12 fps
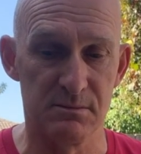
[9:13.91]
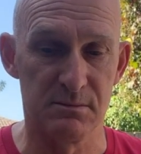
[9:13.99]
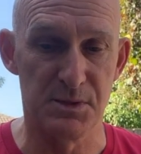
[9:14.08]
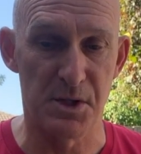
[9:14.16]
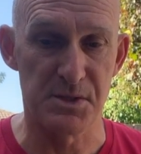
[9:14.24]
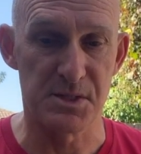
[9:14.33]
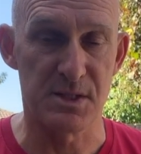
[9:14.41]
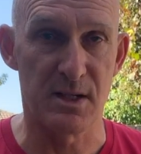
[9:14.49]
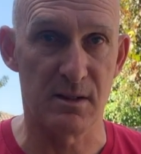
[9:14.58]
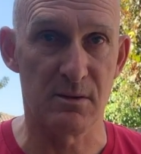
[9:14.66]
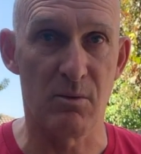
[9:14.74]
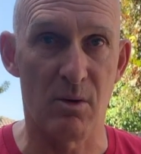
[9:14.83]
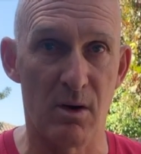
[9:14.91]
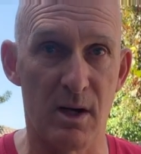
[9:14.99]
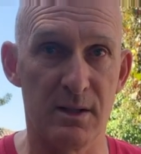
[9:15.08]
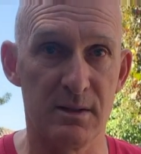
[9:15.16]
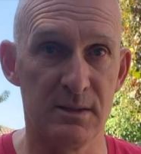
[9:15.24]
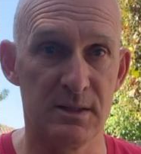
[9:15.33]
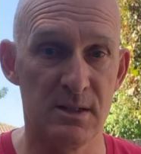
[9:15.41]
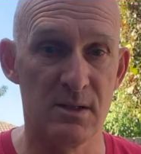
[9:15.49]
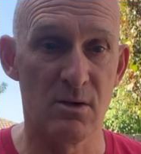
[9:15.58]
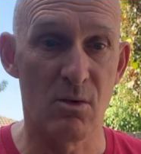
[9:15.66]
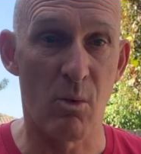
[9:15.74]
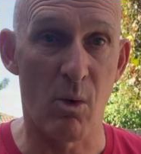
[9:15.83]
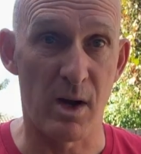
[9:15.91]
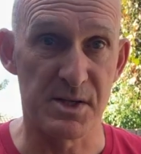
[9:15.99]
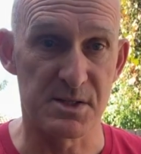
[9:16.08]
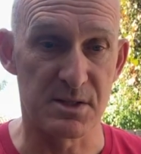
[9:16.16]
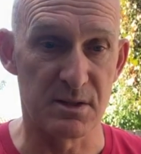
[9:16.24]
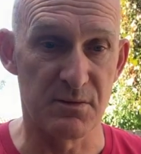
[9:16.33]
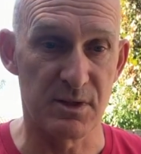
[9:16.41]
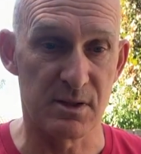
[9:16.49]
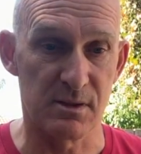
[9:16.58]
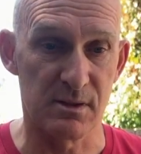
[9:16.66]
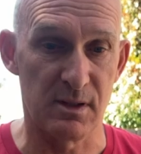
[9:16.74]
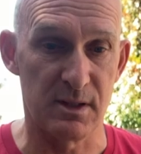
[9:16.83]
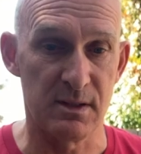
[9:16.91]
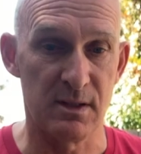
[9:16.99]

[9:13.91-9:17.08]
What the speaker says: nose down quite significantly,